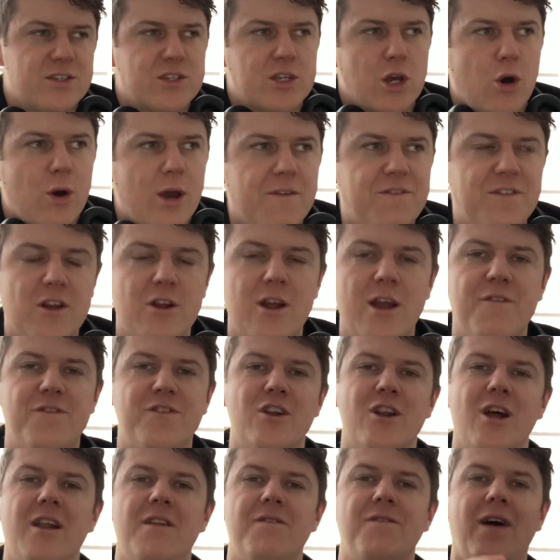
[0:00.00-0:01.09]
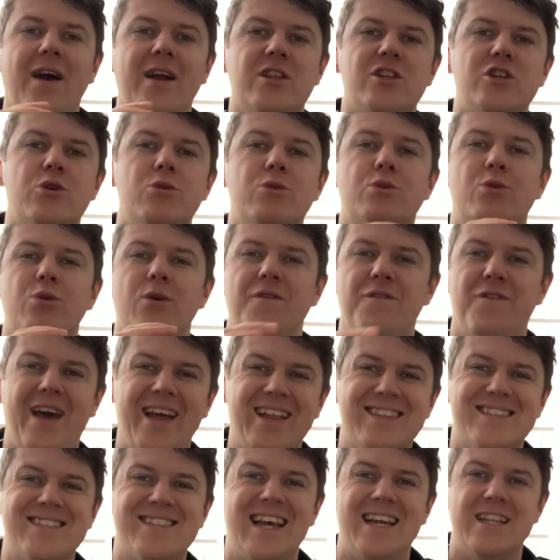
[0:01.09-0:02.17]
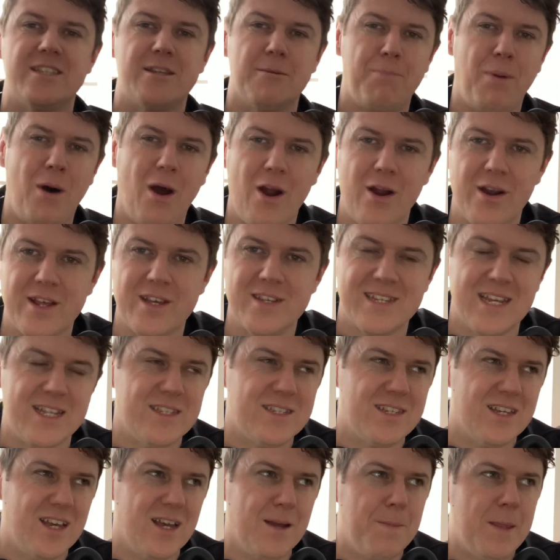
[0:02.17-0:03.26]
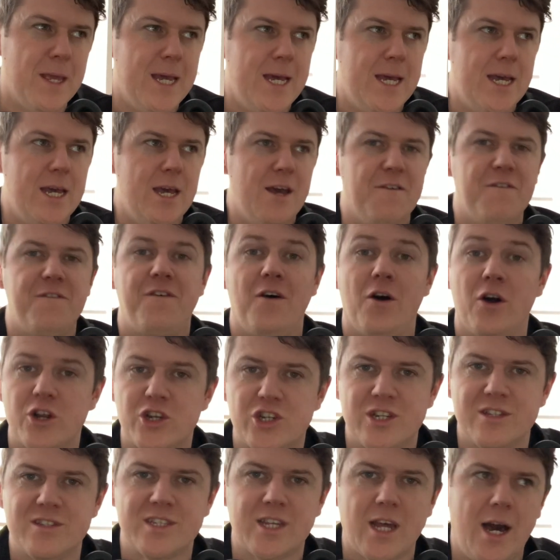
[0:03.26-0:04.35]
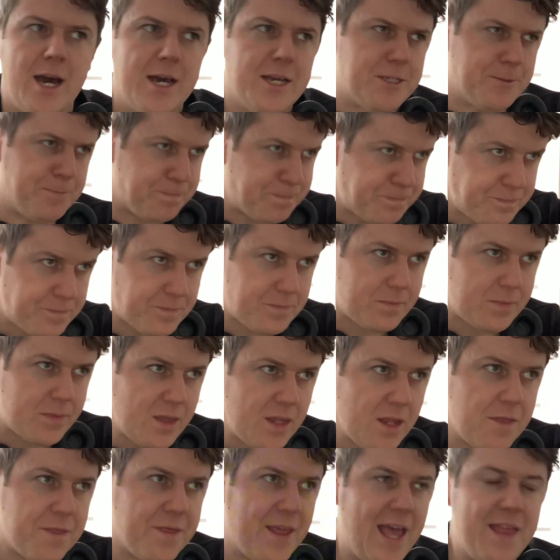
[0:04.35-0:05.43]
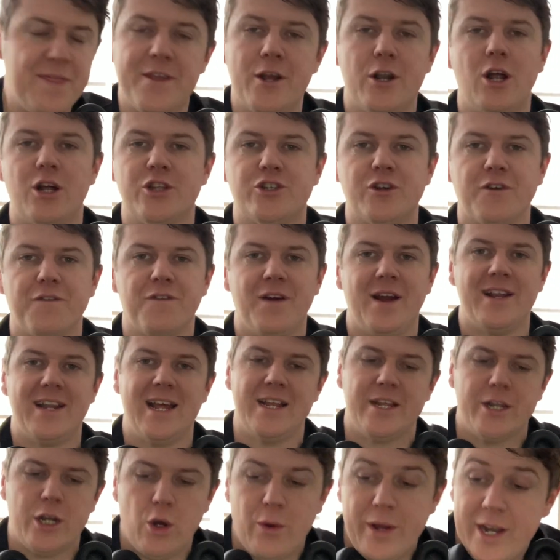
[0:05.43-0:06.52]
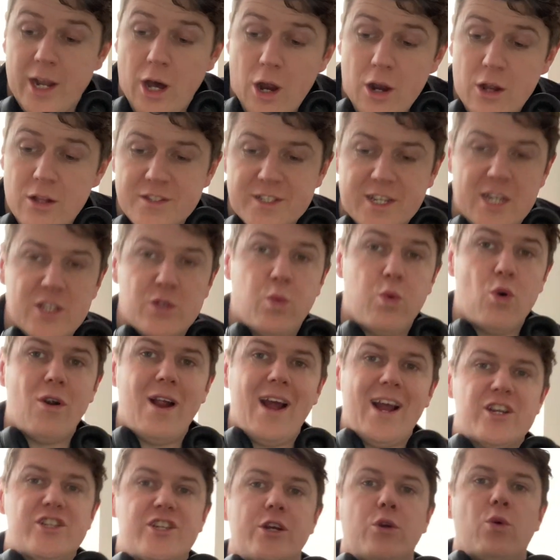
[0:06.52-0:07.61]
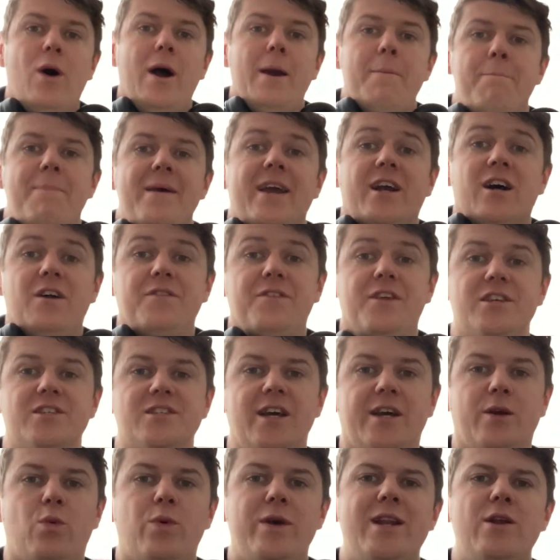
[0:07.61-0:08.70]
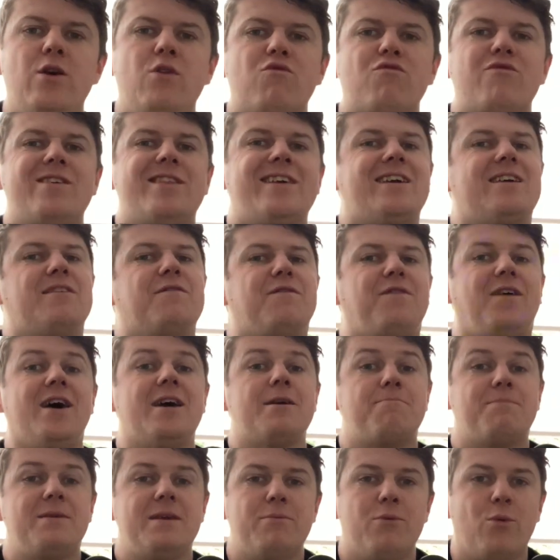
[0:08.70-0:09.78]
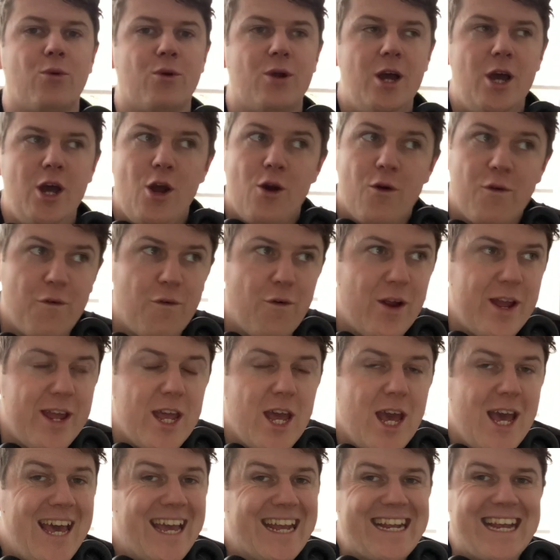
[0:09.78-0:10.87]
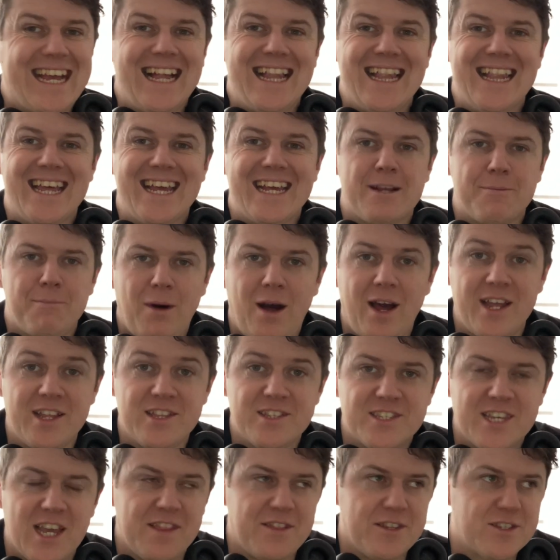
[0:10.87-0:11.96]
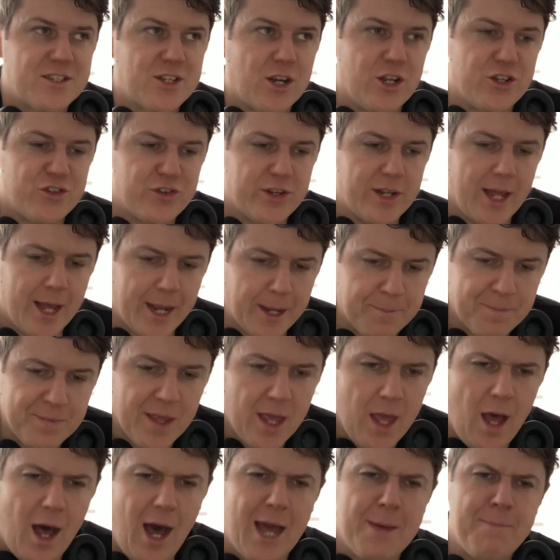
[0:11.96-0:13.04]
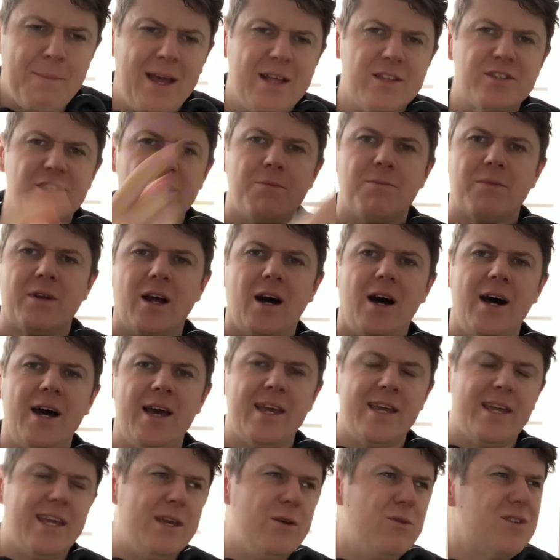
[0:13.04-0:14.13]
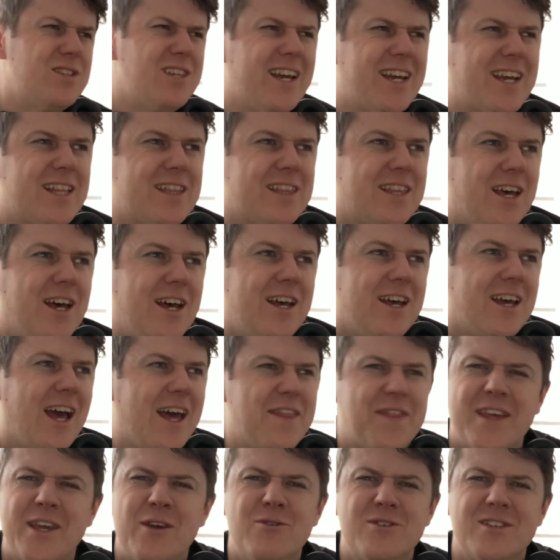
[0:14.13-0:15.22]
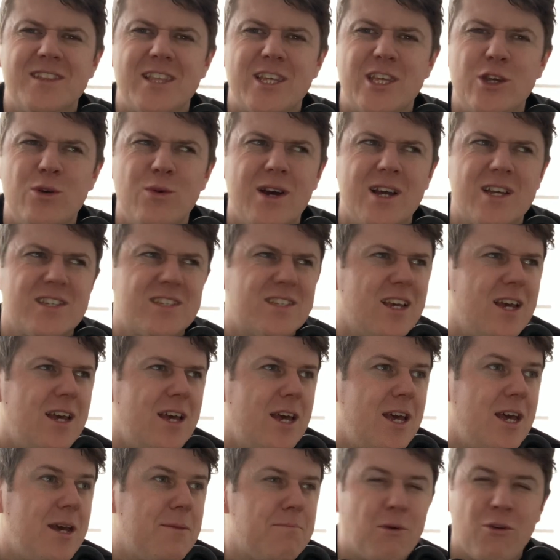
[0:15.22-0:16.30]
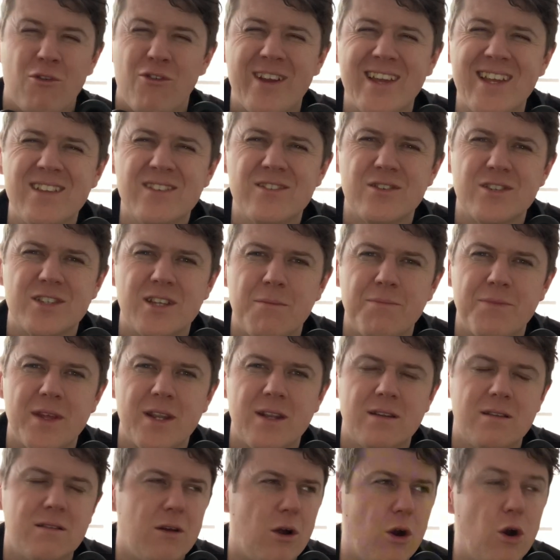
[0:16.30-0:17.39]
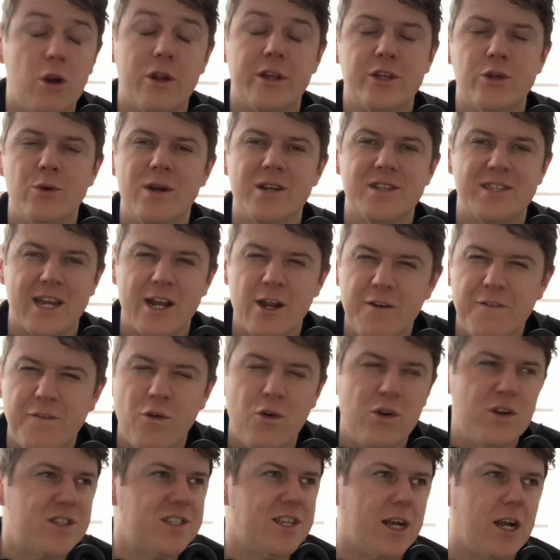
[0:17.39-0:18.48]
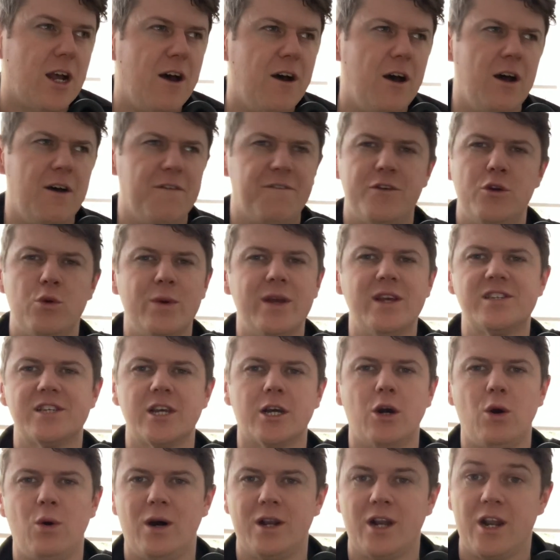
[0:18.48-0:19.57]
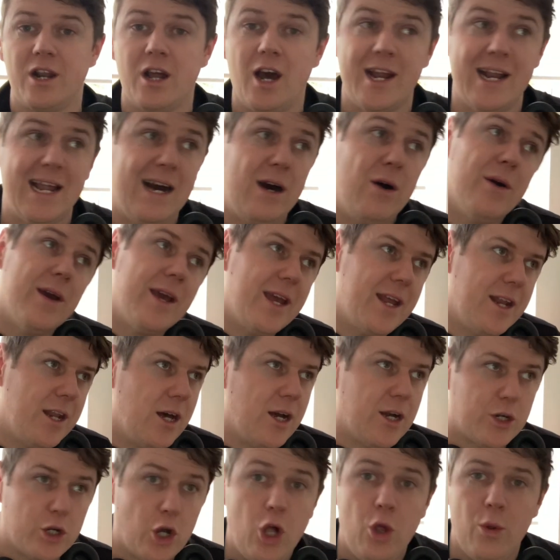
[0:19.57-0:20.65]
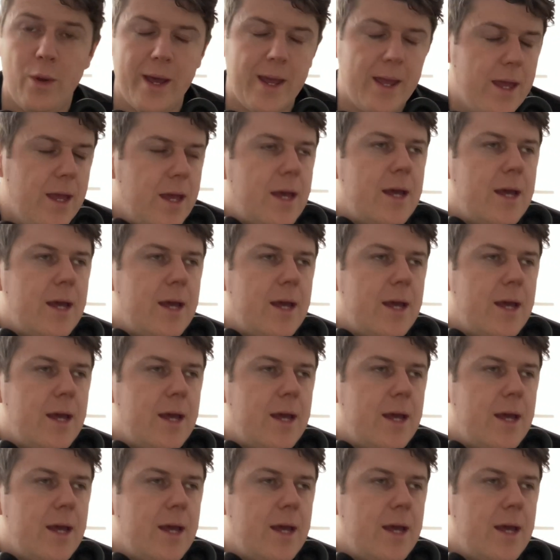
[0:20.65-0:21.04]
So if they're not inviting you to events and to parties and to functions, guys, then they're not your friend. And, you know, in Ireland, guys, we're actually quite big on this. Like, we don't really invite people. We're very clique mindset in this country. Like, I met some guy. He was, like, in the U.S. Marines or something, or U.S. Air Force, a few weeks ago on a night out in Galway.